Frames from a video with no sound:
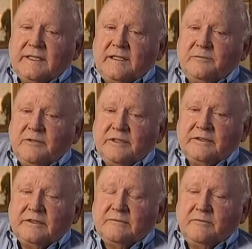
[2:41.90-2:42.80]
Tom,
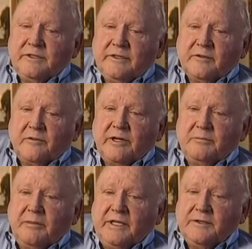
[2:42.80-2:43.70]
is one of the
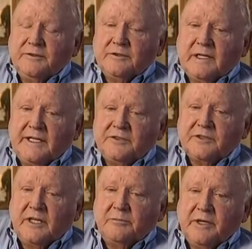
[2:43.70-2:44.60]
great painters,
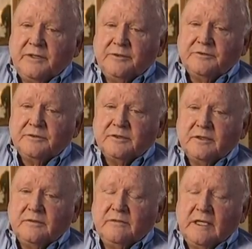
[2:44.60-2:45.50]
landscape painters
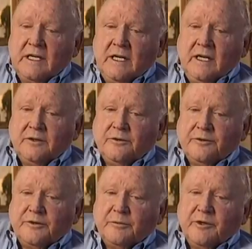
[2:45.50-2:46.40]
of
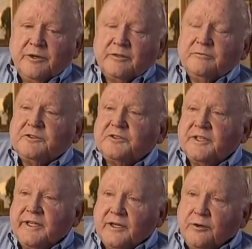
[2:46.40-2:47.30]
North America was
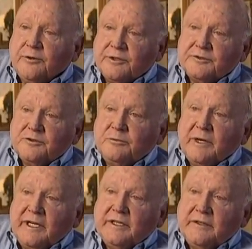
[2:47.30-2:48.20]
Sidney Lawrence, who
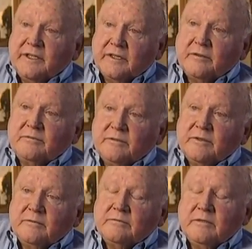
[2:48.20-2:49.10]
painted the
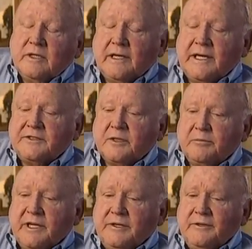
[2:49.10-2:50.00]
Alaska
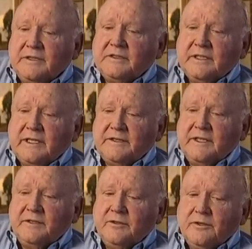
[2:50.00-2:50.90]
painter. I said, I
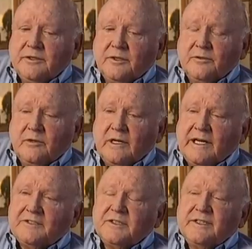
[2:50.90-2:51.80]
think you ought to go to
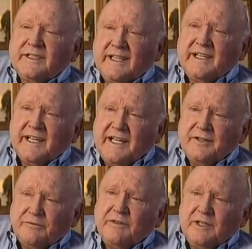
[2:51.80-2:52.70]
Alaska and get
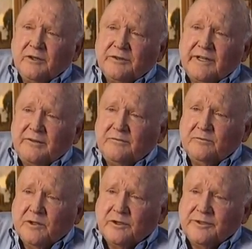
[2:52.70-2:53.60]
a feel of that
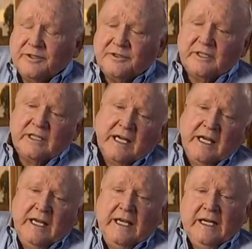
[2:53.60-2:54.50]
wilderness.
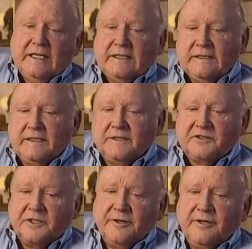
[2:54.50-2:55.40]
The
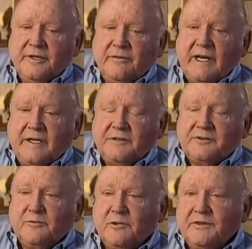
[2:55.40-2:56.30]
Sierra Nevadas
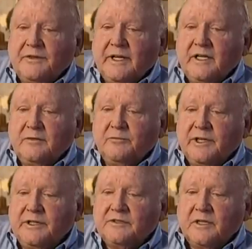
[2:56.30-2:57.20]
are one thing,
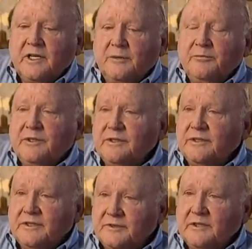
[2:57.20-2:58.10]
British
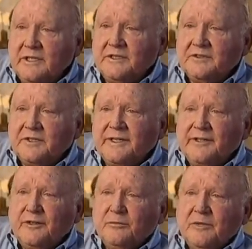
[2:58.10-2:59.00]
Columbia is another,